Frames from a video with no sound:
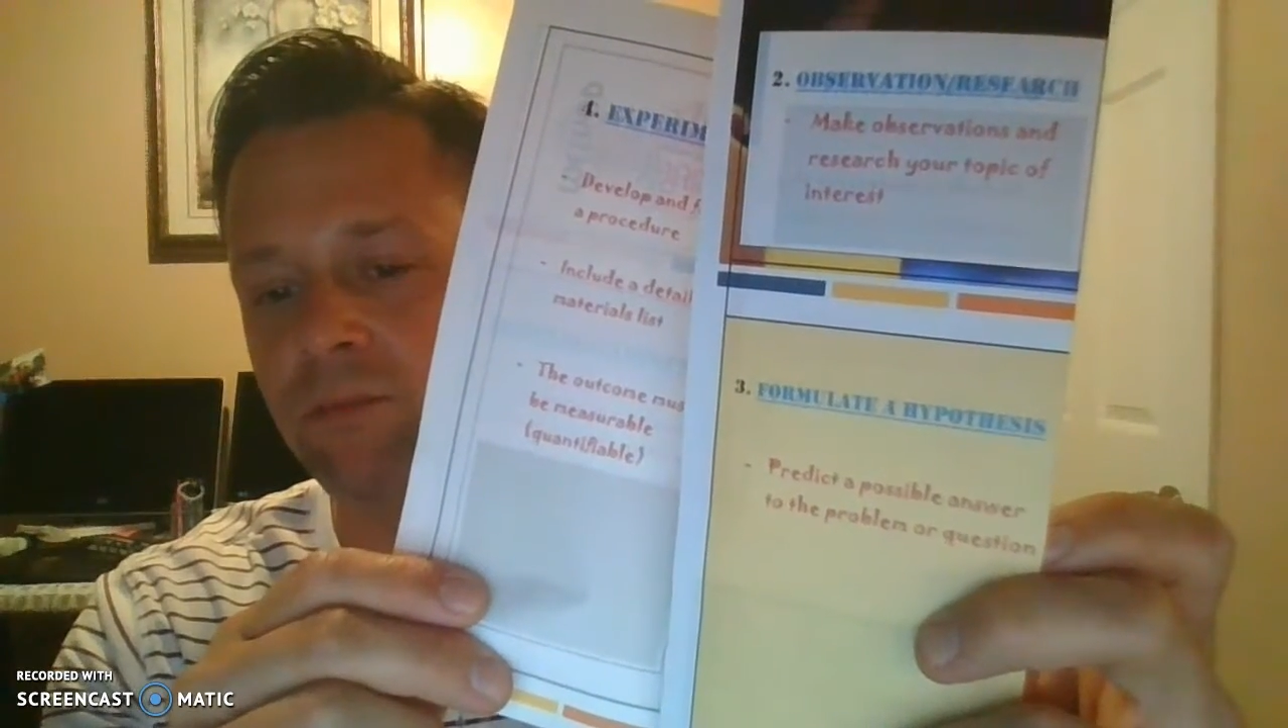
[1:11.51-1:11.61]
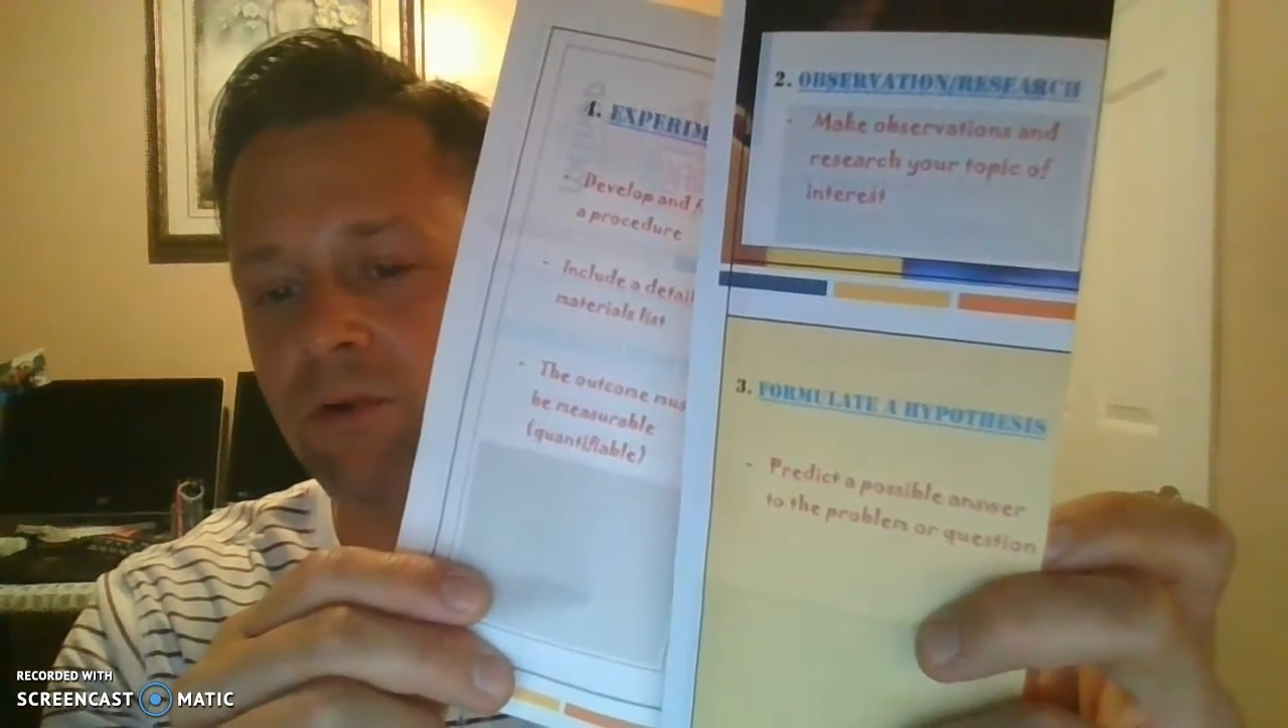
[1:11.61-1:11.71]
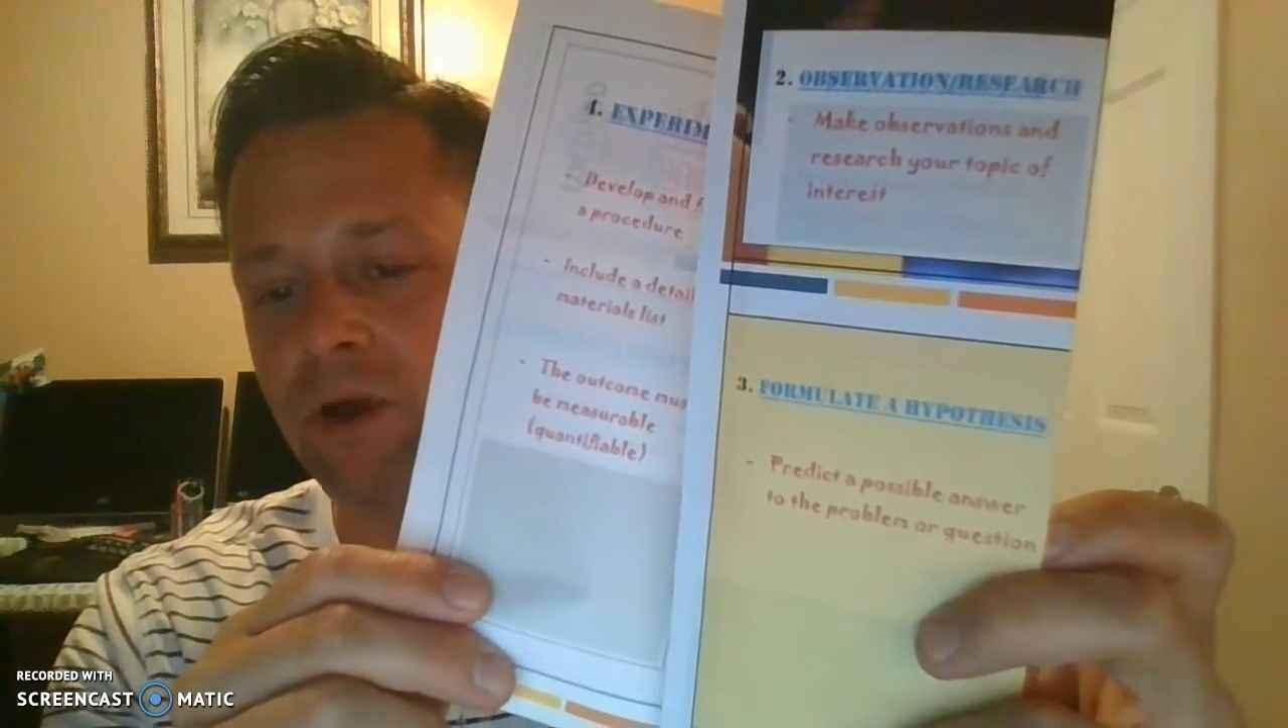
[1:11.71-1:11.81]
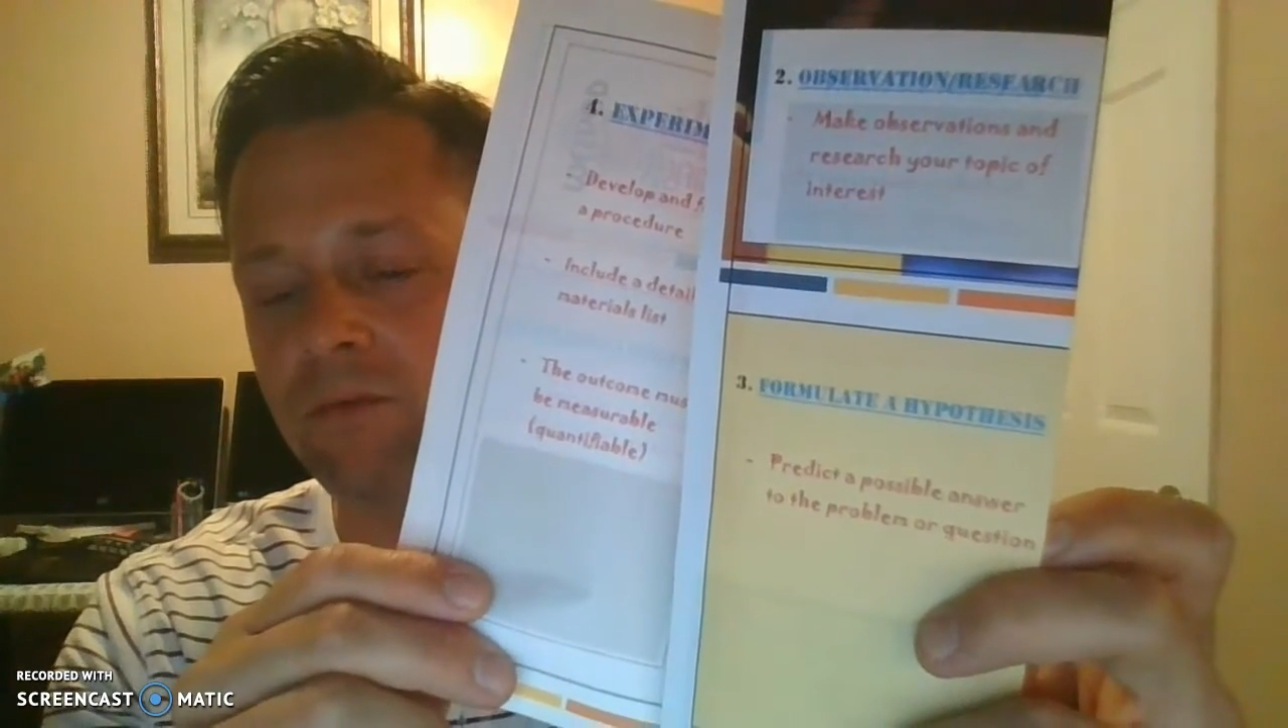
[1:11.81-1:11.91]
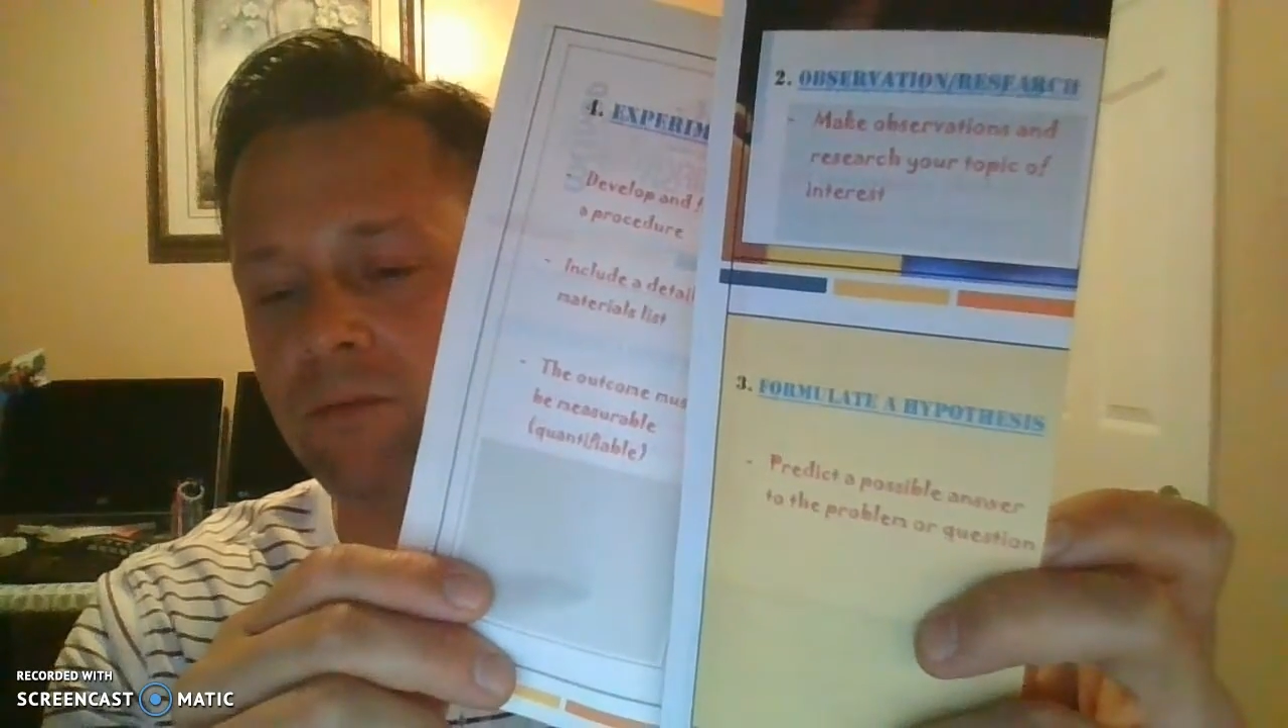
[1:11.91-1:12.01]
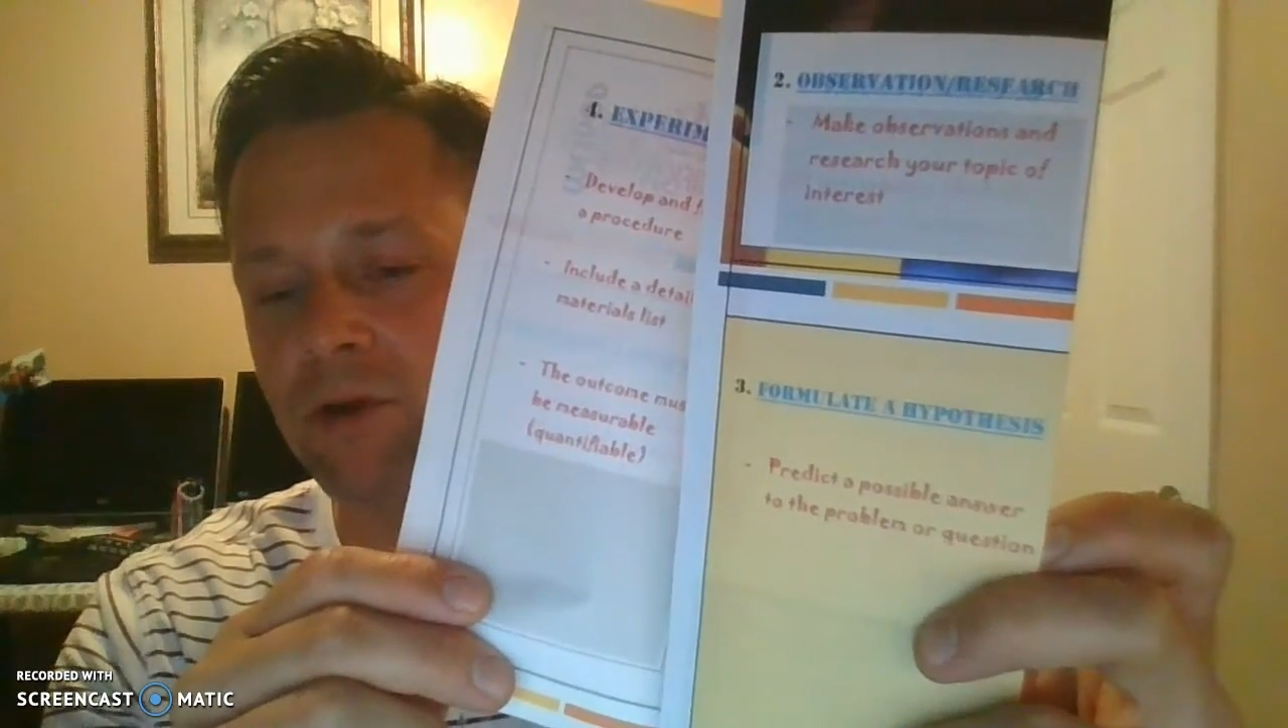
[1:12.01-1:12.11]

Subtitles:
the problem